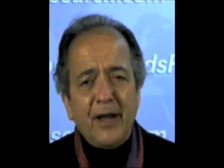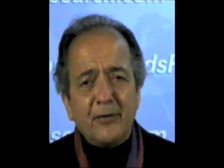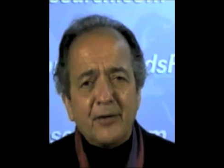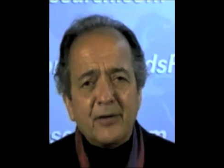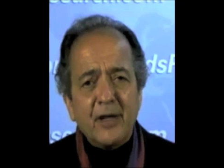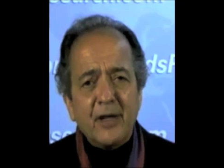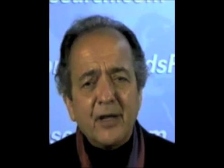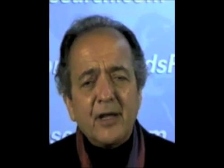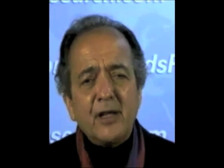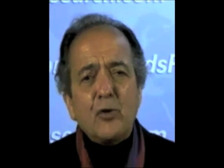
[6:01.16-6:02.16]
it,
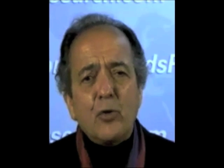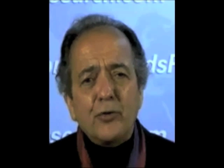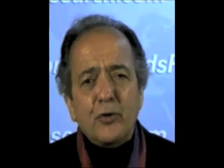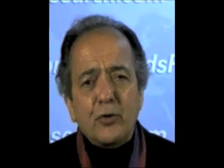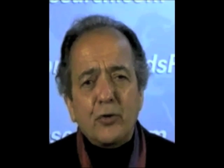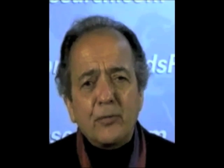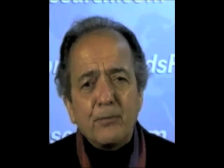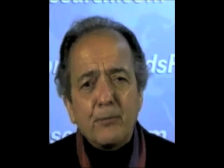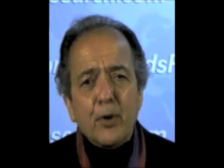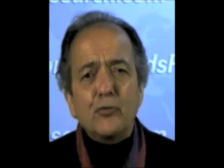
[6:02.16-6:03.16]
called the
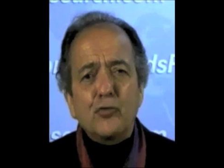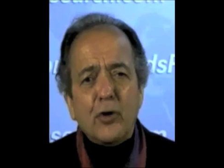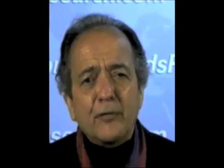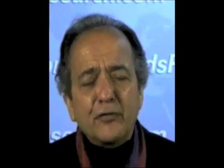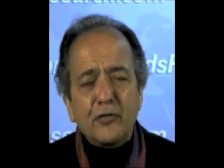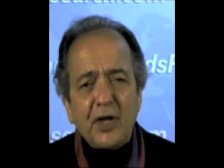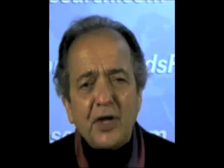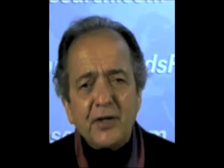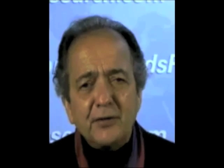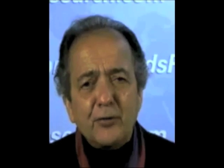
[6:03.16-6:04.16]
merger of
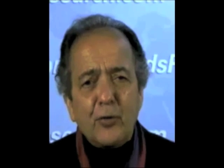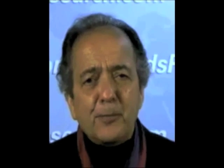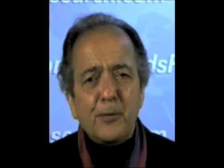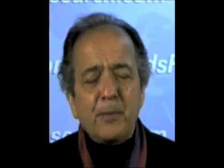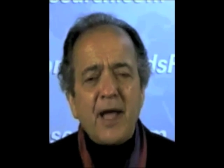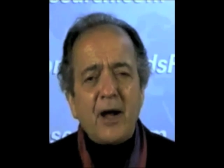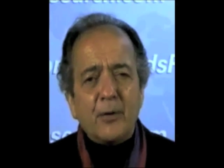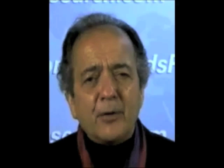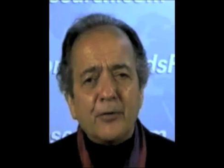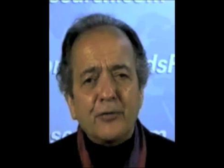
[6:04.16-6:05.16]
state and corporate
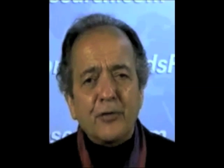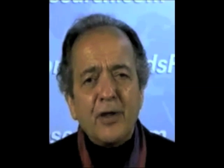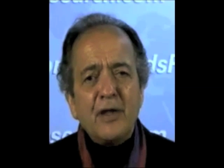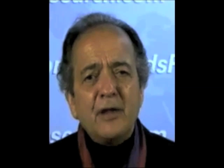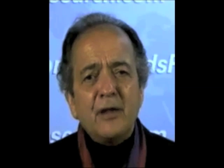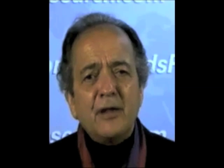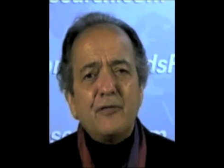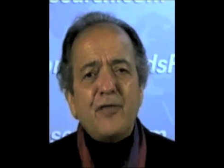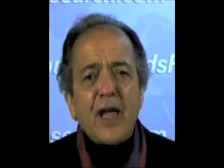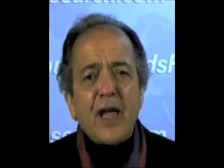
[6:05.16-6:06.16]
powers
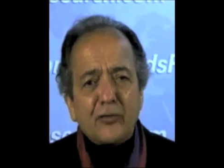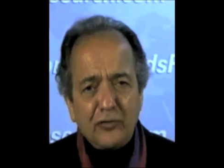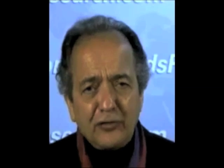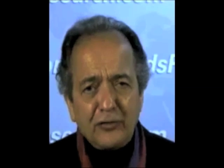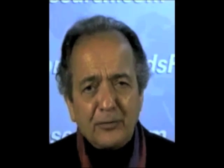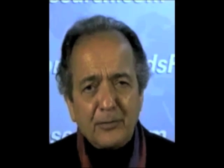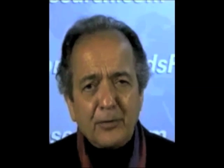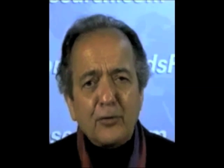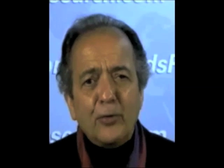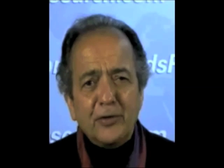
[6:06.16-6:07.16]
fascism,
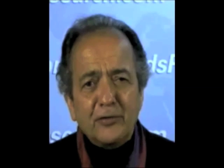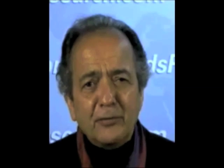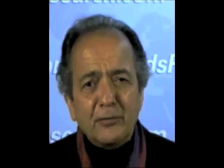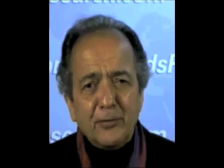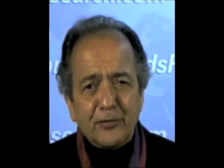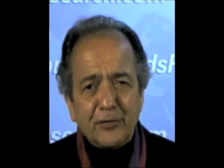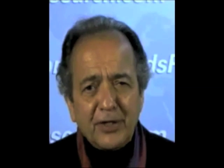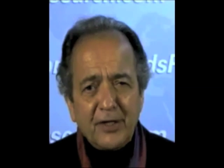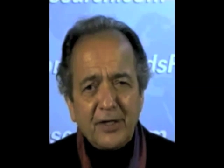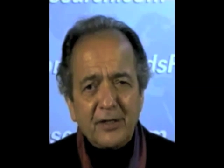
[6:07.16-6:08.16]
according to
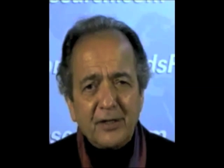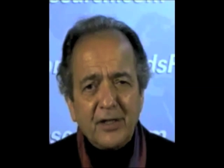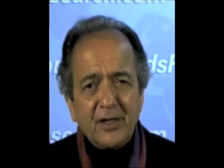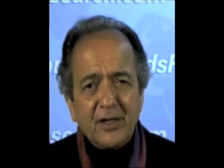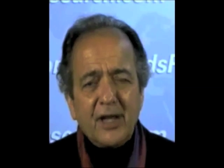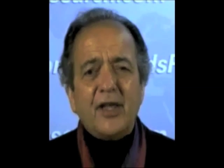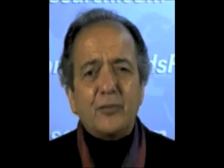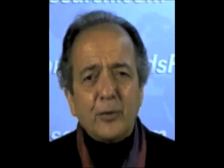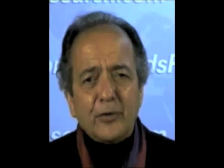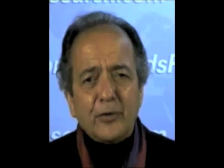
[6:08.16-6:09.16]
Mussolini. And that's
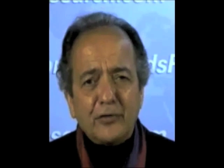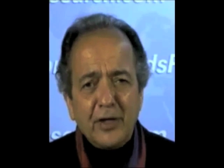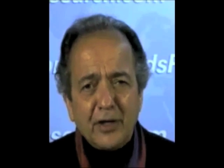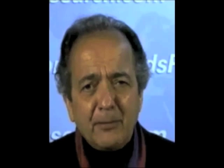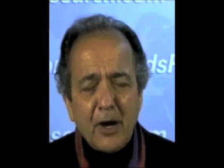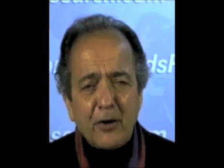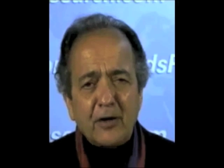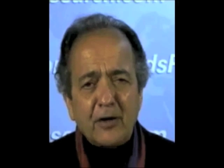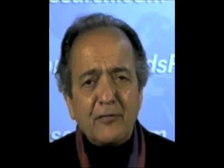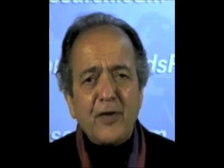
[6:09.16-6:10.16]
what we're seeing in
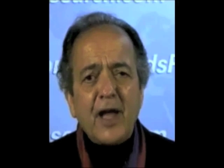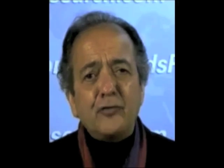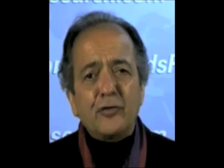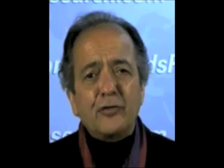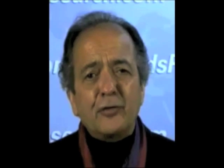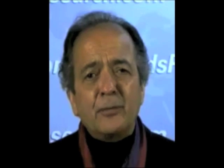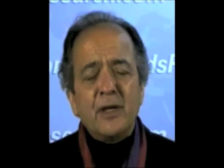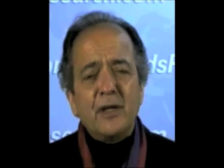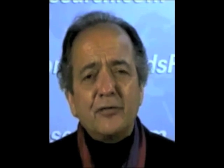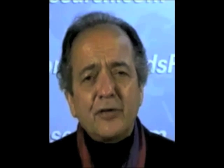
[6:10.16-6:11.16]
America. Fascism
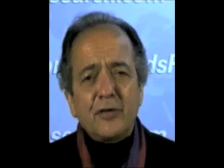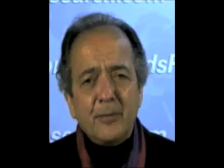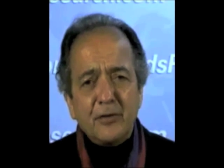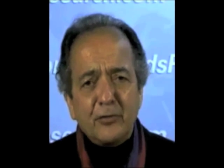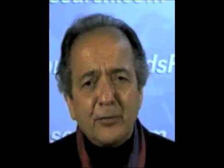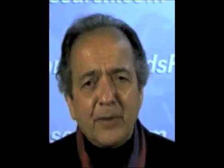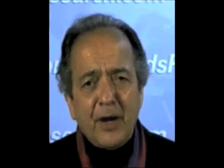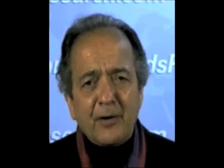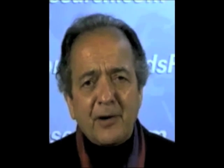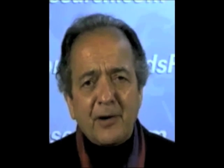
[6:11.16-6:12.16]
is coming to
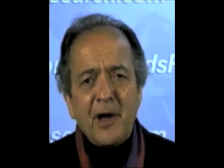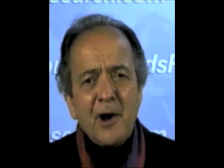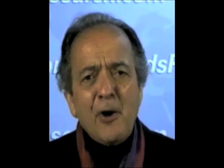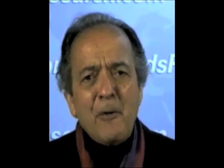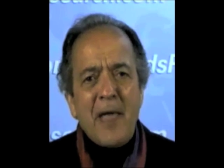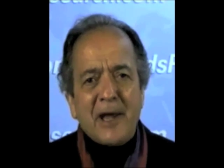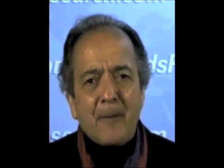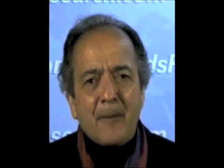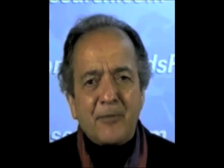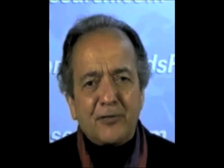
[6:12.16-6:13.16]
America. Who made
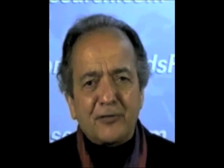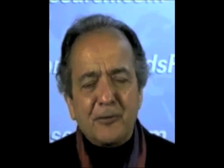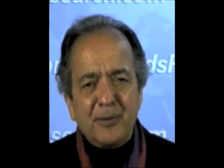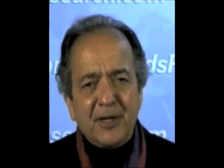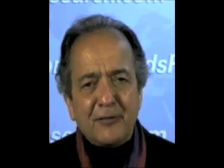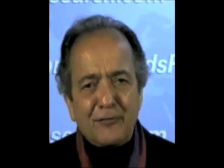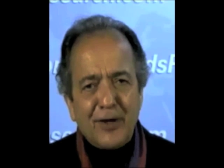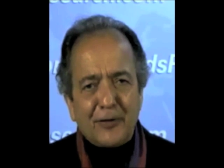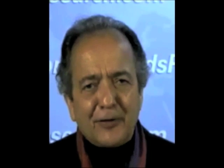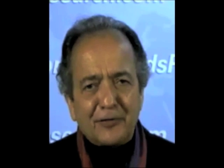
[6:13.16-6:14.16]
up this too big to
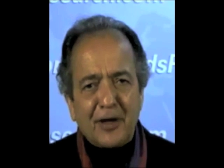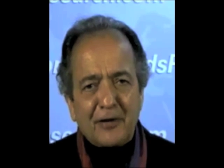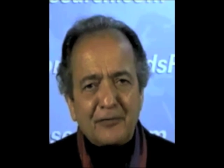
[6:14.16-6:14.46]
fail stuff?